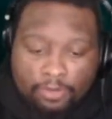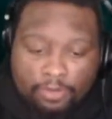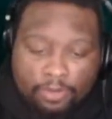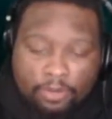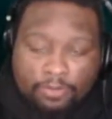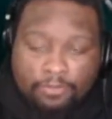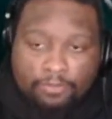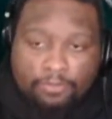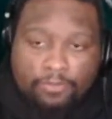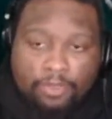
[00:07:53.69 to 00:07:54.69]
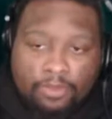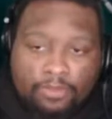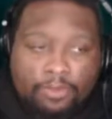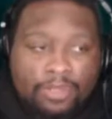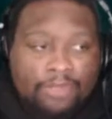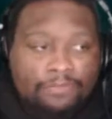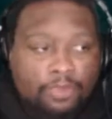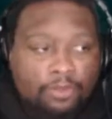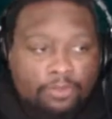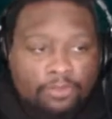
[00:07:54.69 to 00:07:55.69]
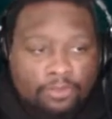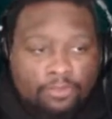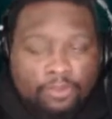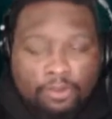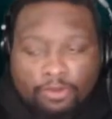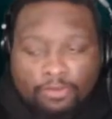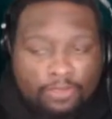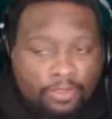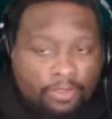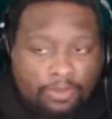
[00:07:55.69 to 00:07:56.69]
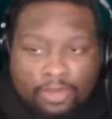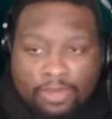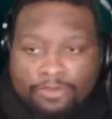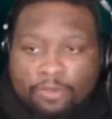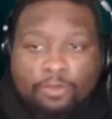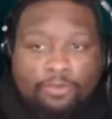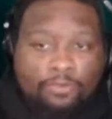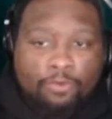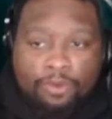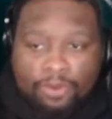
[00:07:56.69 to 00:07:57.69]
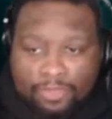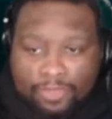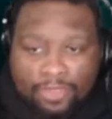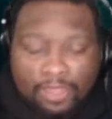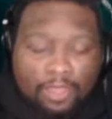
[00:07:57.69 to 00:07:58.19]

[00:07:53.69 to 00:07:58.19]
you know, until I have to go to Gerald's Field, and it's a whole story thing.